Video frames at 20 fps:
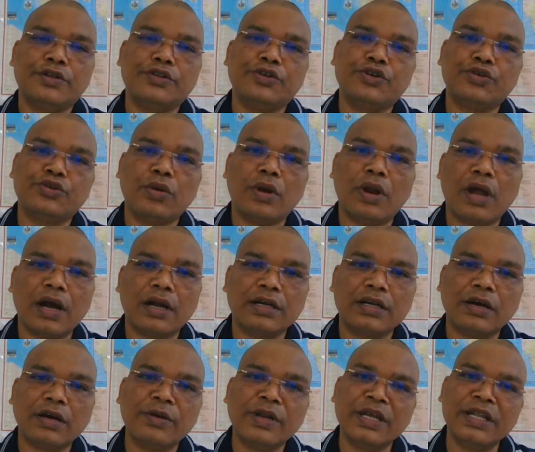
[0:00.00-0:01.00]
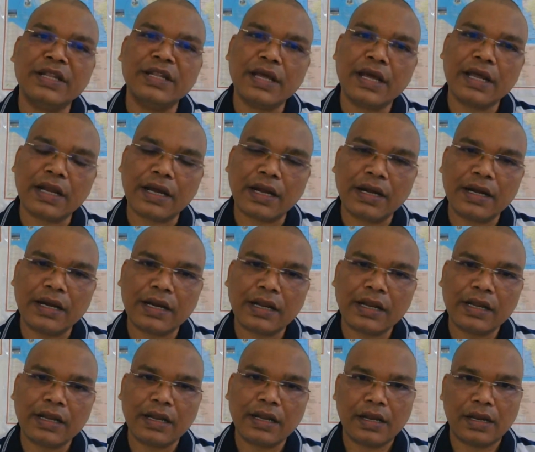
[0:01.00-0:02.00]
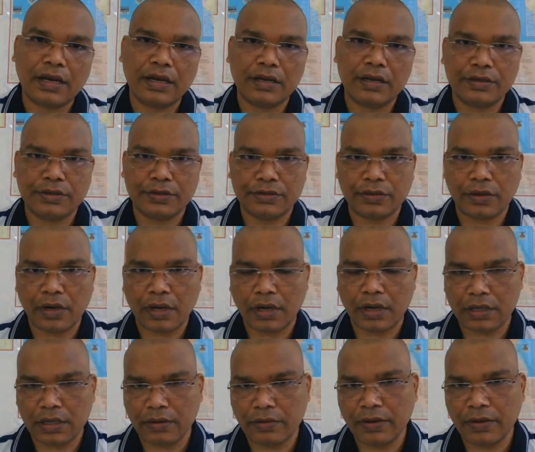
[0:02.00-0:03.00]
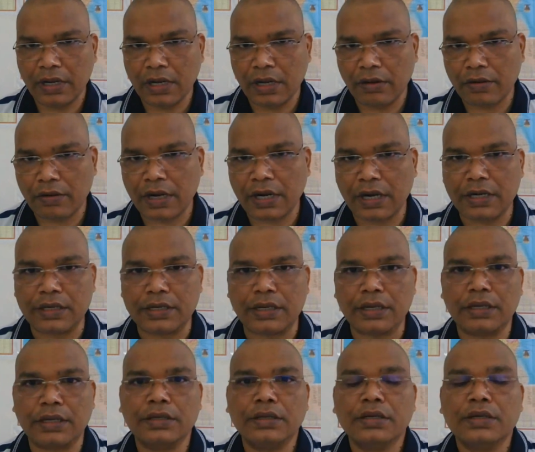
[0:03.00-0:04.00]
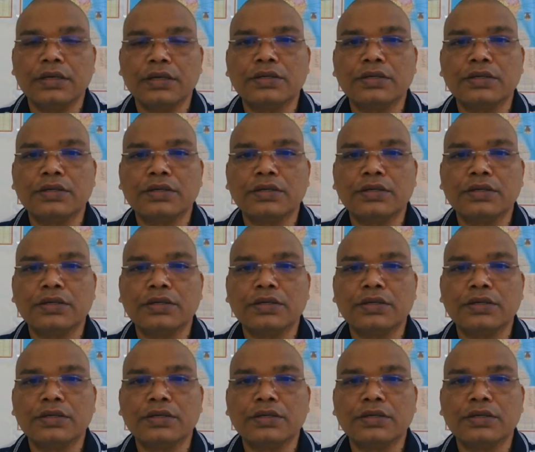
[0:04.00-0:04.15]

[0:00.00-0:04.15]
due to lockdown in their country and due to lockdown in our country.